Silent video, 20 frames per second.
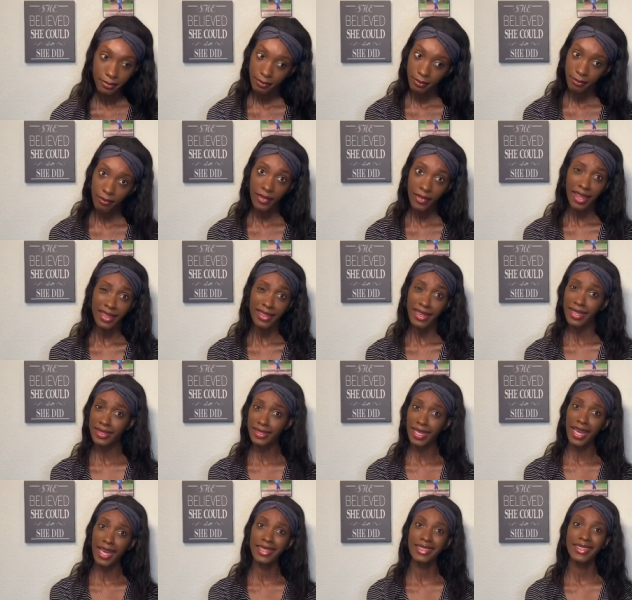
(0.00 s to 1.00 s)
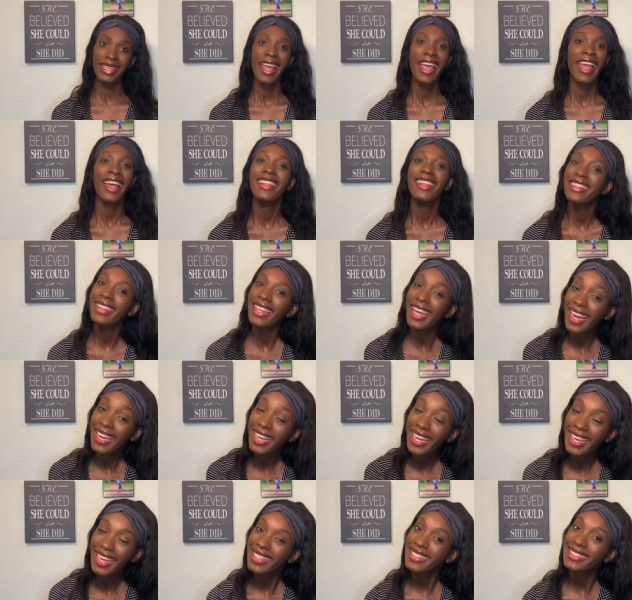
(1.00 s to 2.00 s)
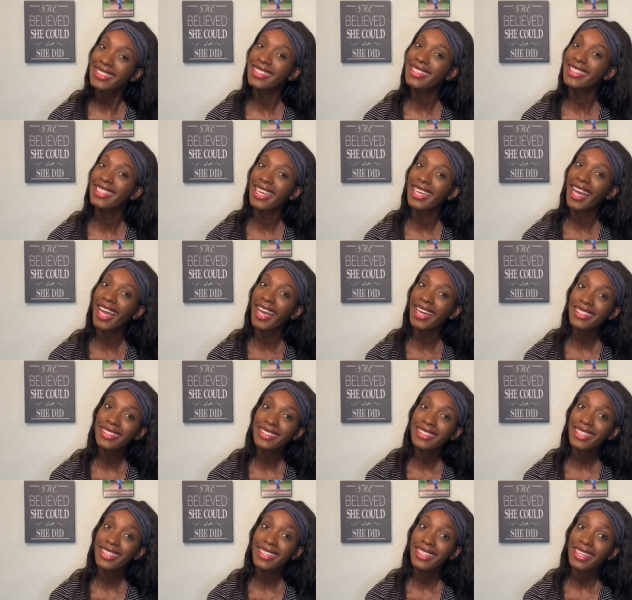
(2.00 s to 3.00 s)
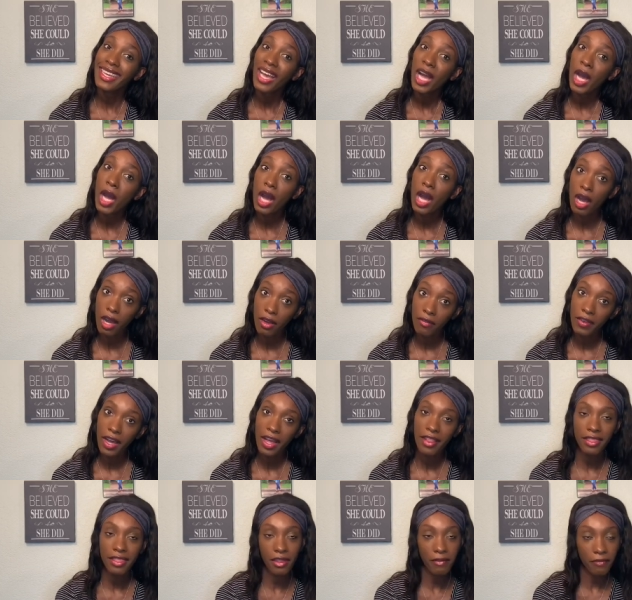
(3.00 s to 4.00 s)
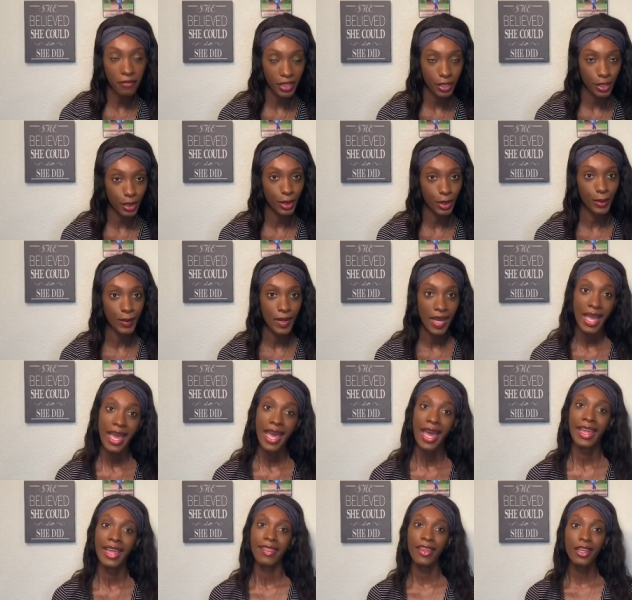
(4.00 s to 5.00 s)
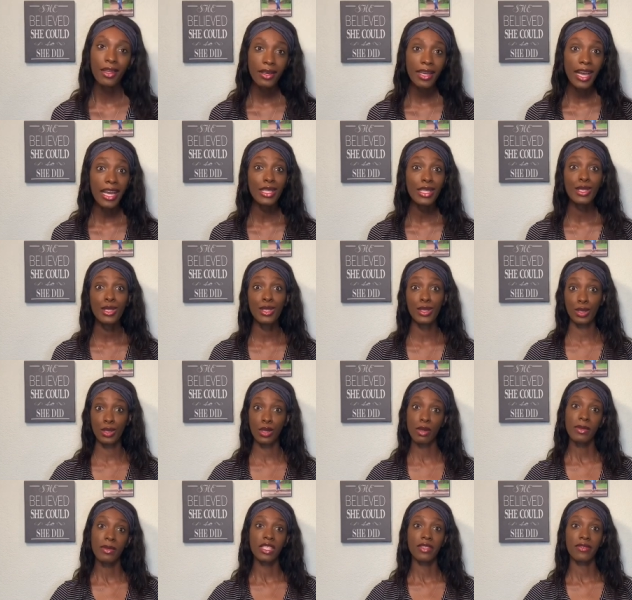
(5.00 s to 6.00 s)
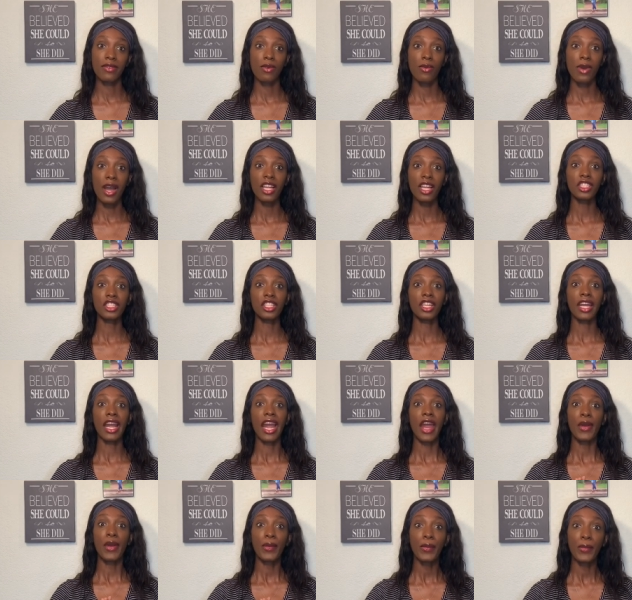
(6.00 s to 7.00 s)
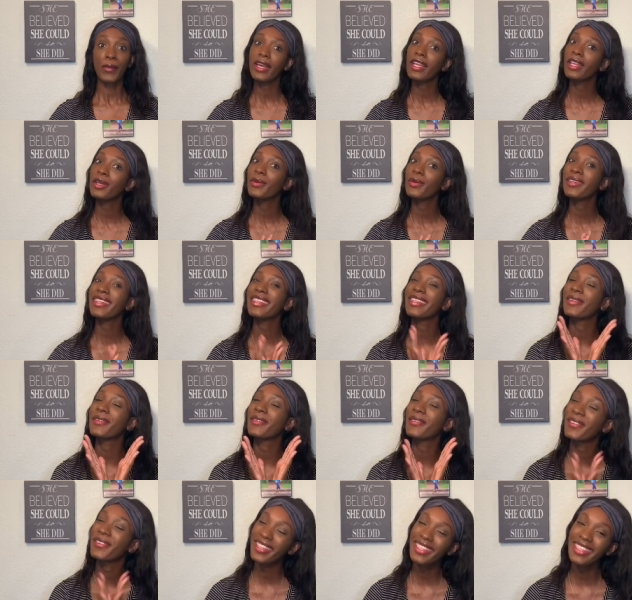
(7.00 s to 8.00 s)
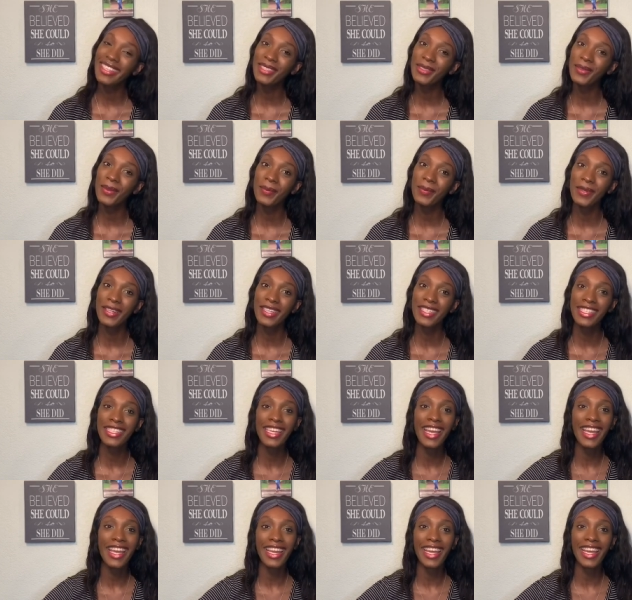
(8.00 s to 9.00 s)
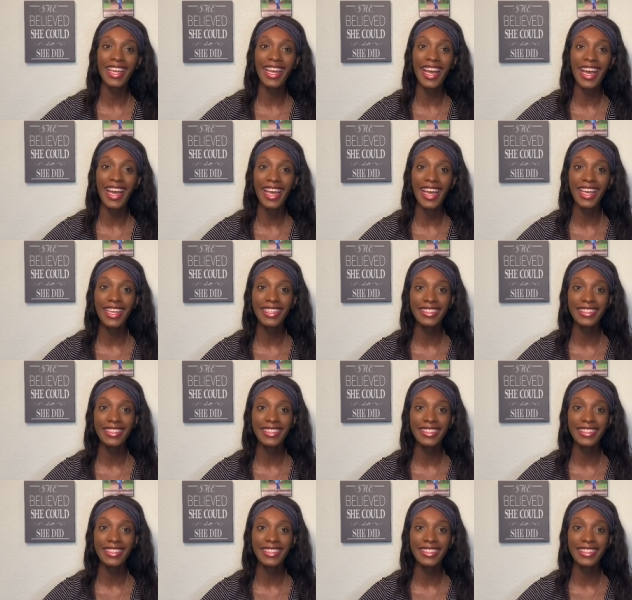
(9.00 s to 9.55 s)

yes, guys, that is the end of the video. Thank you guys so much for watching. I really, really, really do appreciate it, guys.